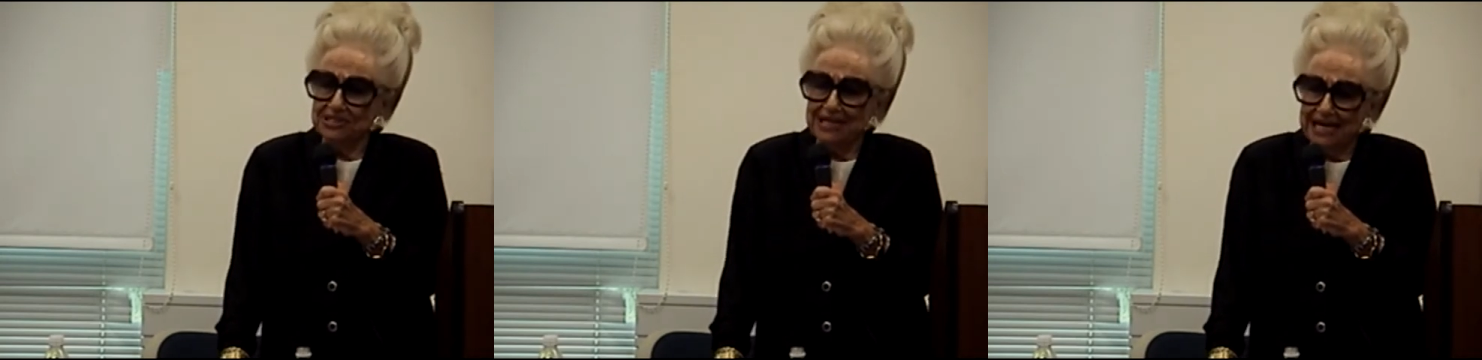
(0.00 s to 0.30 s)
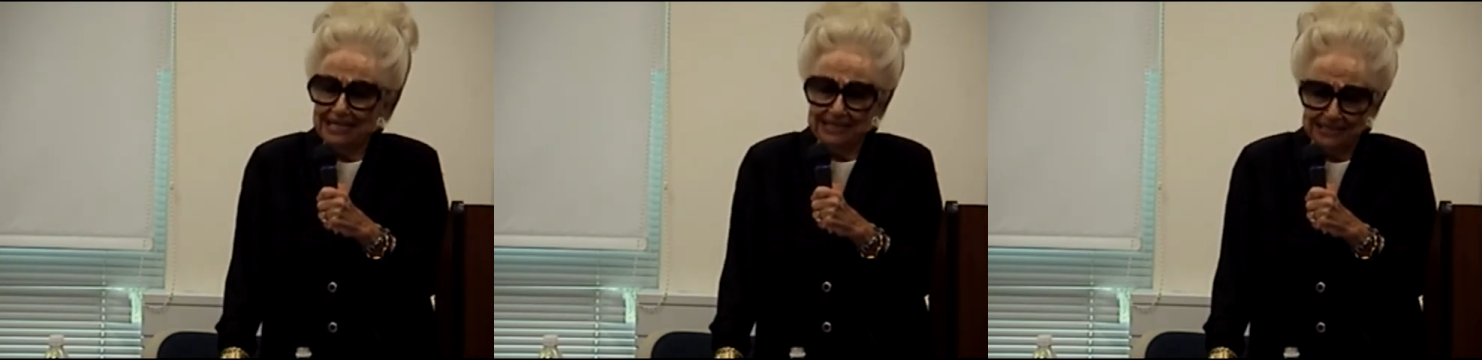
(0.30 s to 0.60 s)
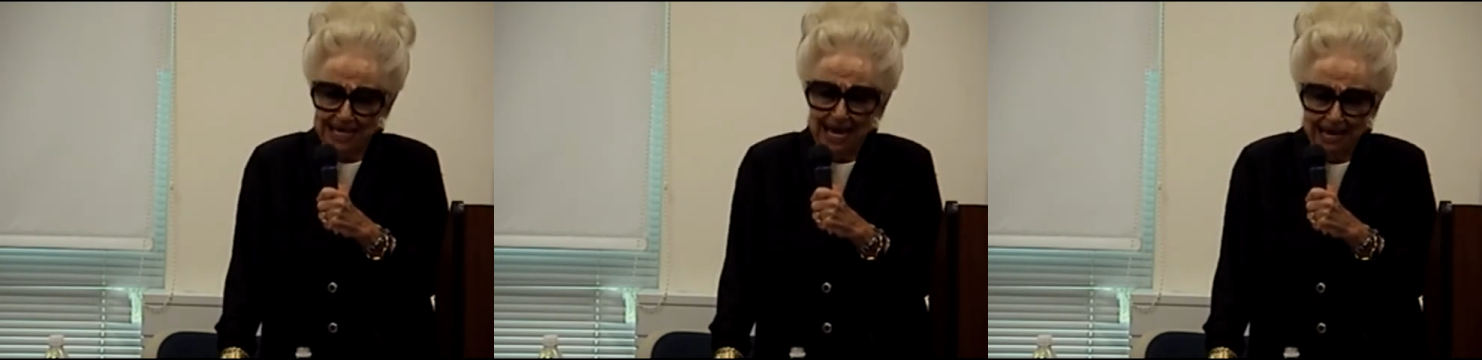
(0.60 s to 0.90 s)

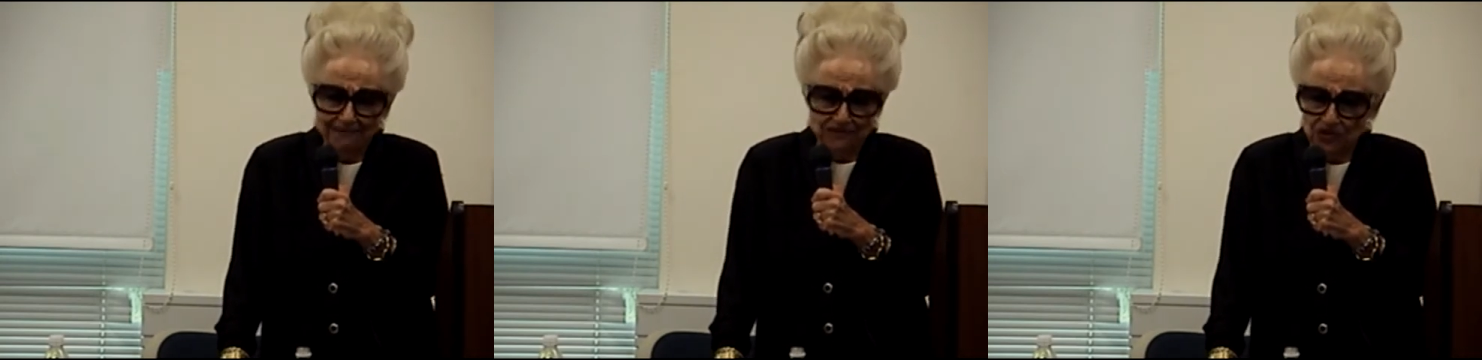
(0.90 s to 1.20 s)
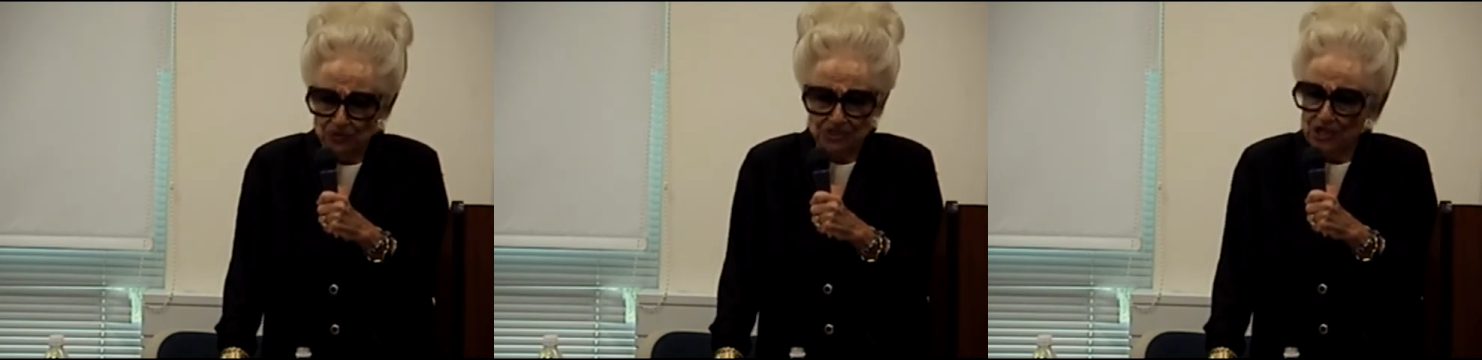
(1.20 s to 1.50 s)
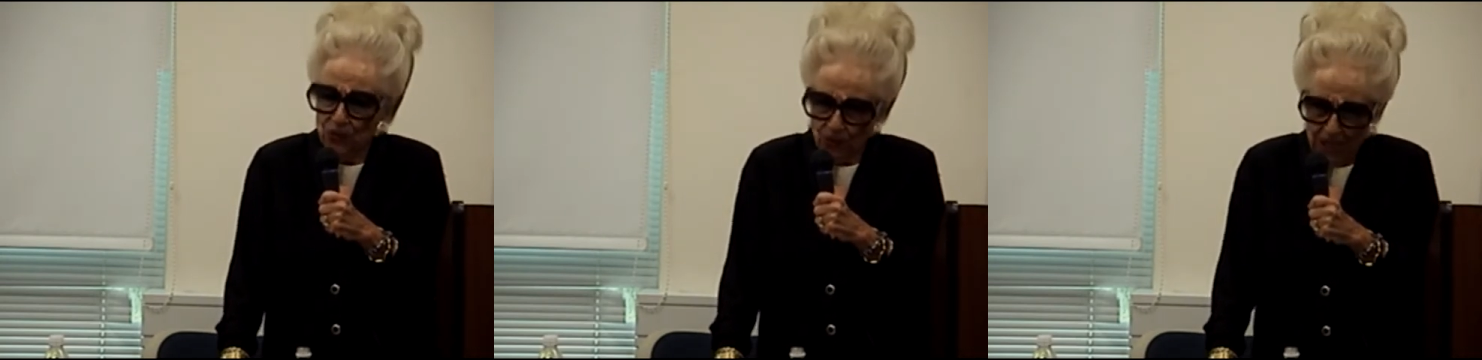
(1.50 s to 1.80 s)
delighted to have you
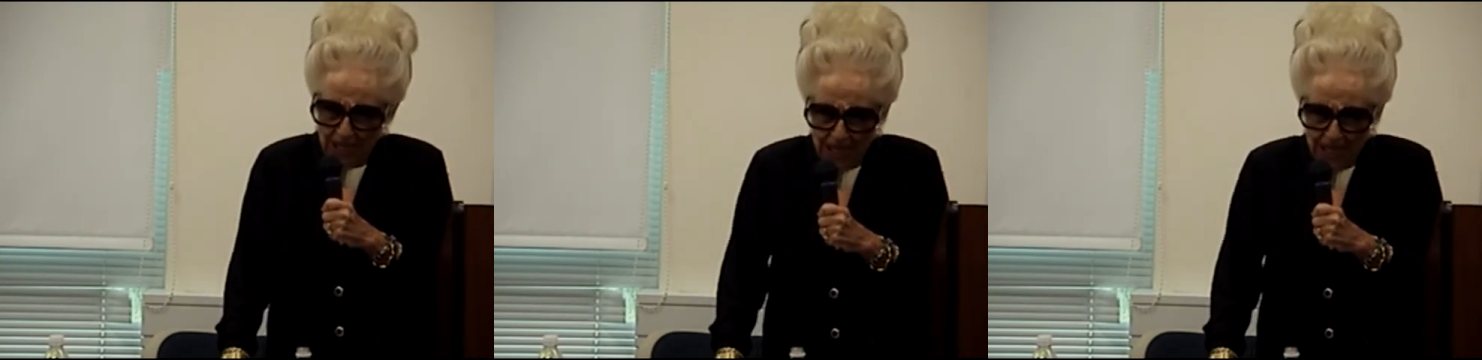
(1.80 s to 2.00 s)
so